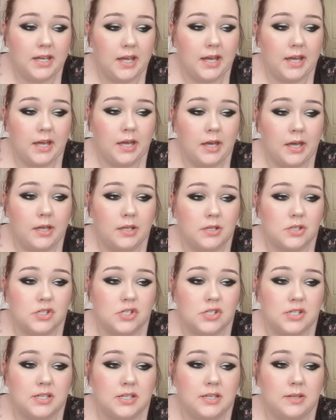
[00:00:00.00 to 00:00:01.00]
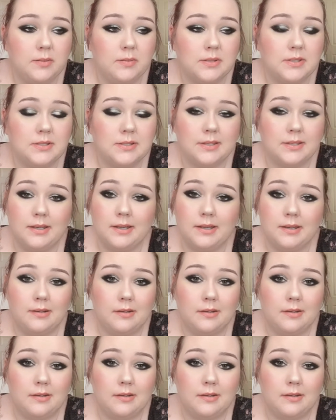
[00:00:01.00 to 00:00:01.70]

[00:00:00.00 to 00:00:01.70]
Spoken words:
and she was like,